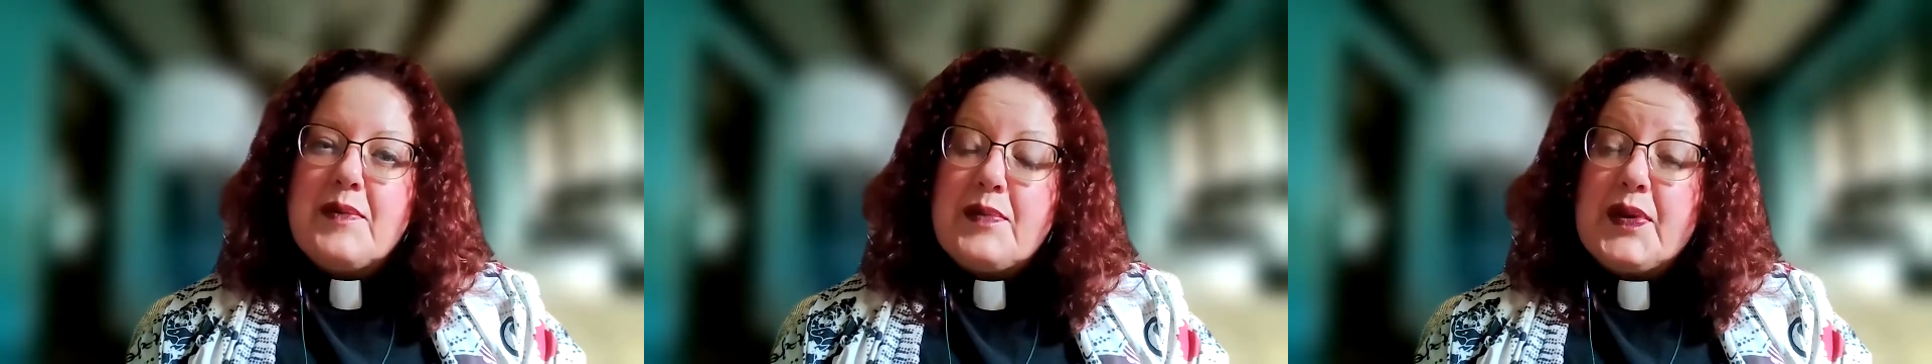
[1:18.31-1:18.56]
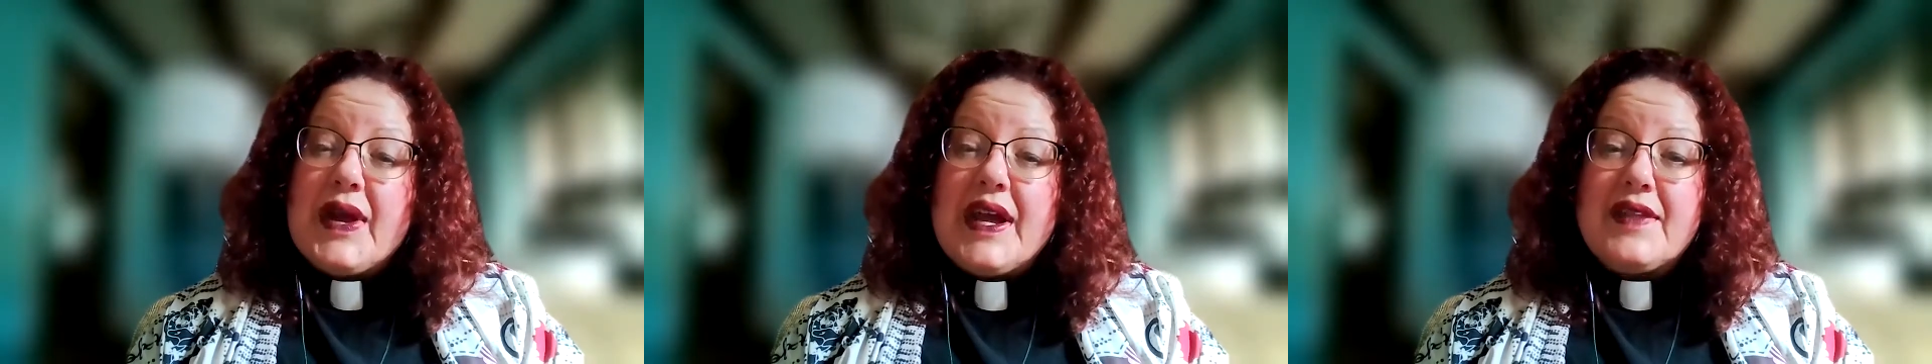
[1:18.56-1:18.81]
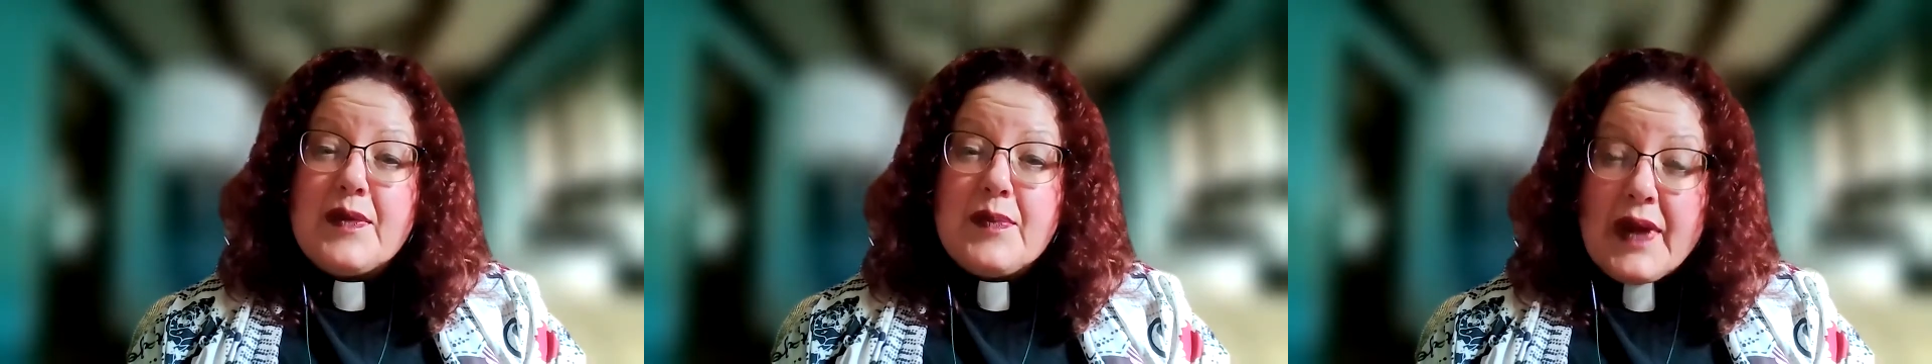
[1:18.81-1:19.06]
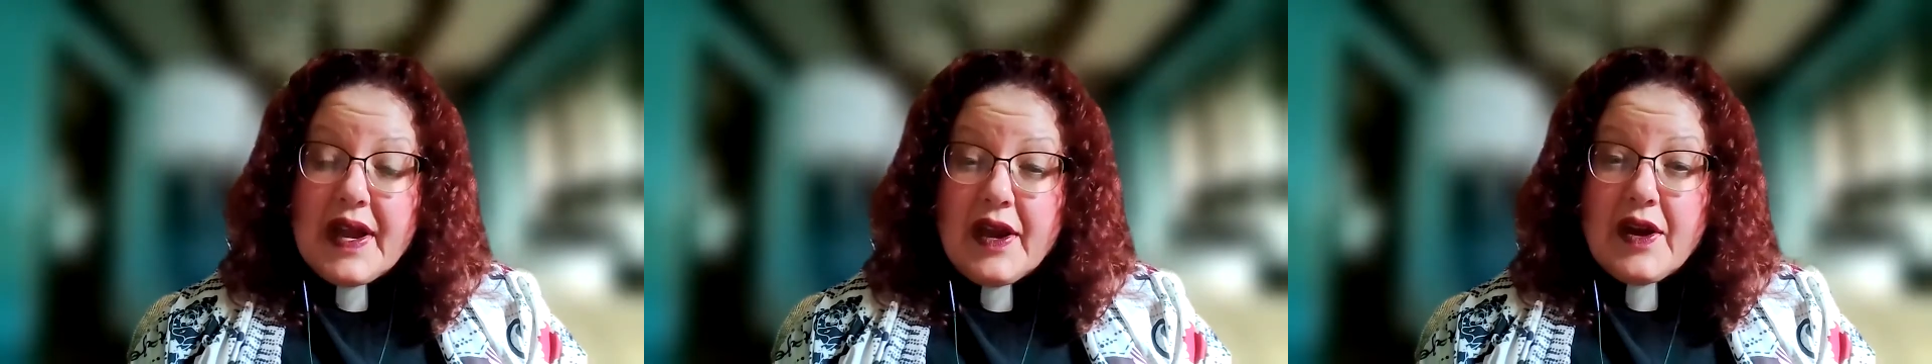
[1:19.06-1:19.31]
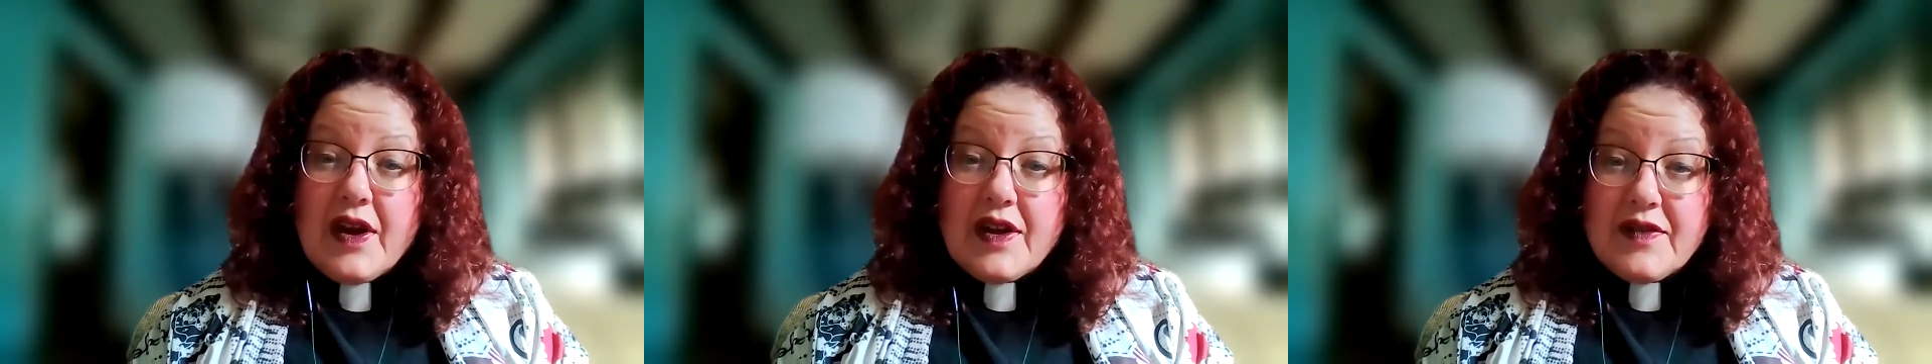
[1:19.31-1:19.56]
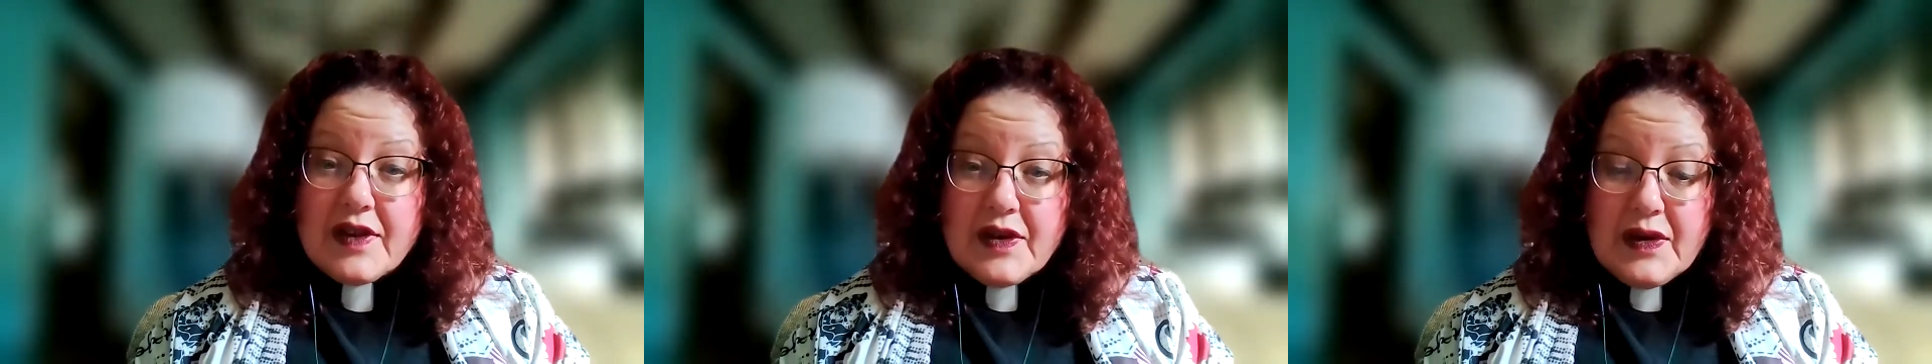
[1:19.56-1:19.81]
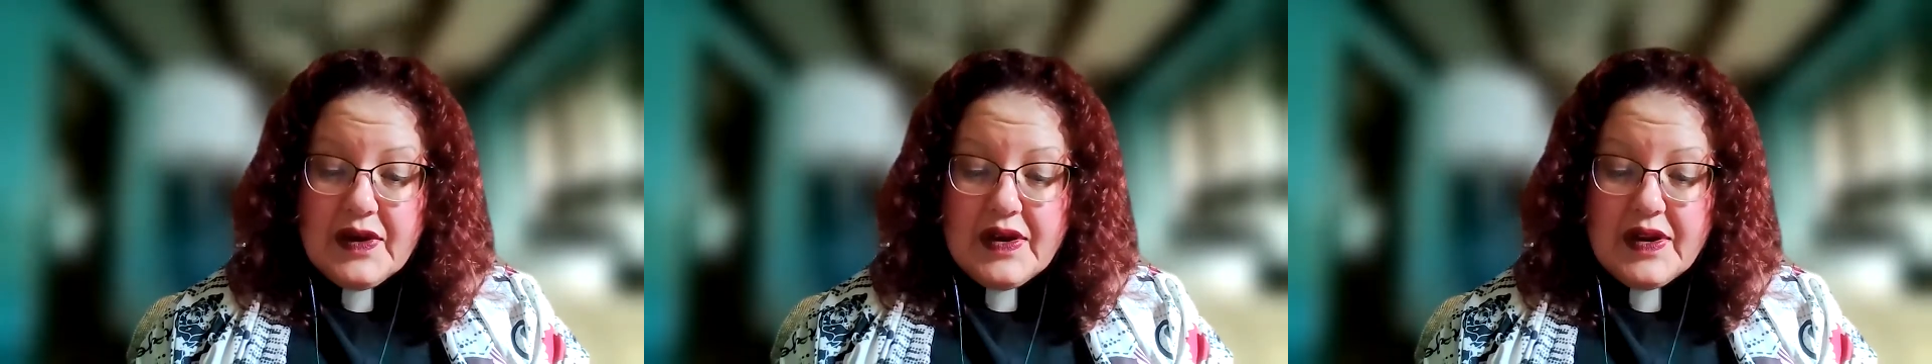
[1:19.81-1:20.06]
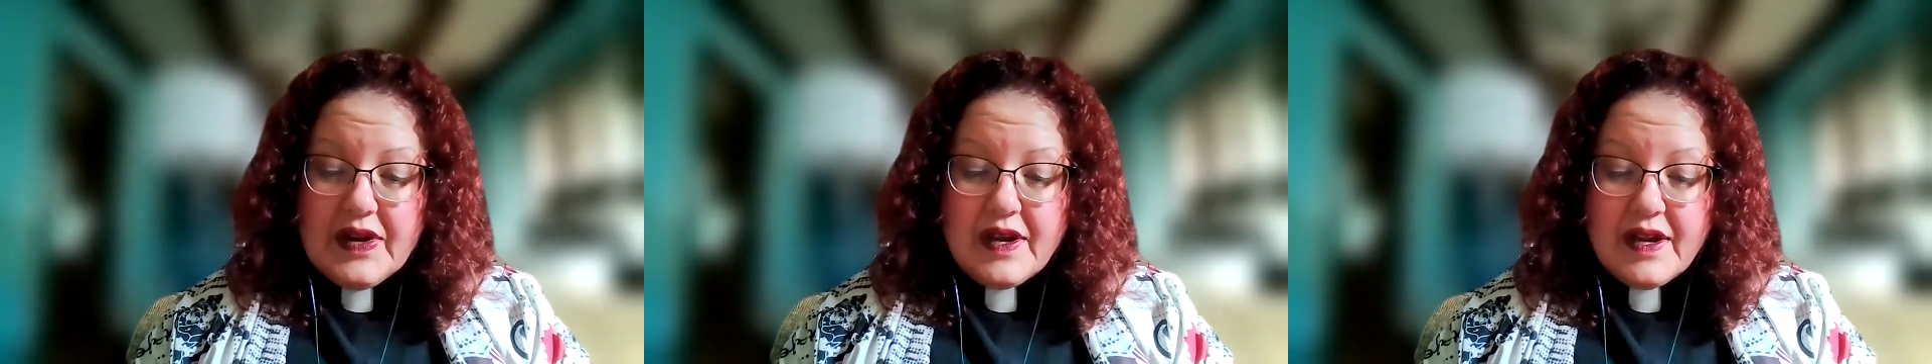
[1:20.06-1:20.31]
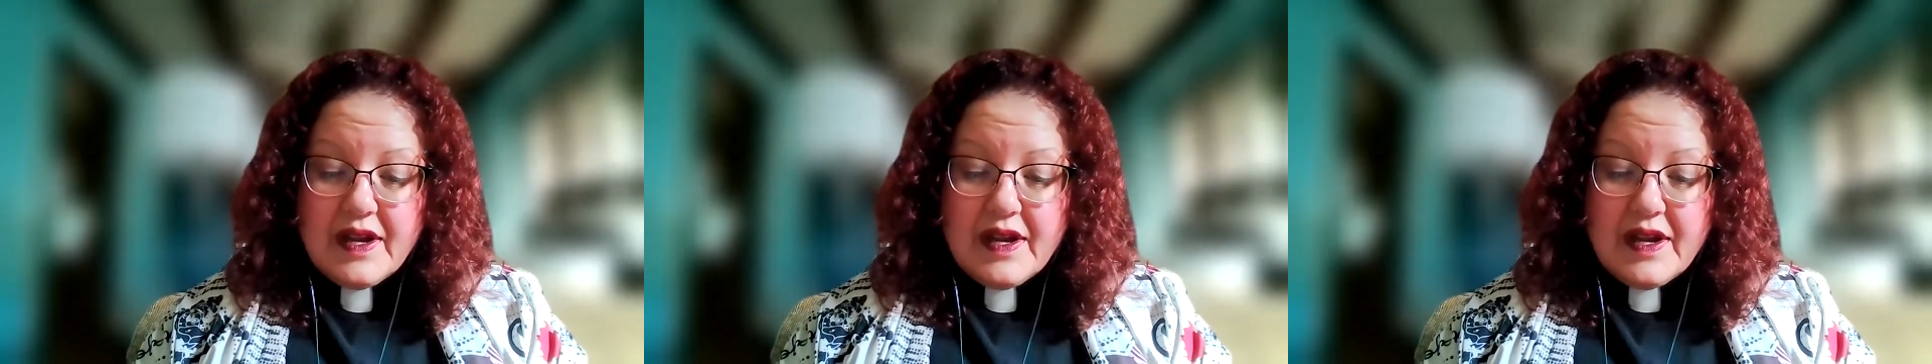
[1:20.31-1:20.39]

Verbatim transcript: Pray the prayer of Agur.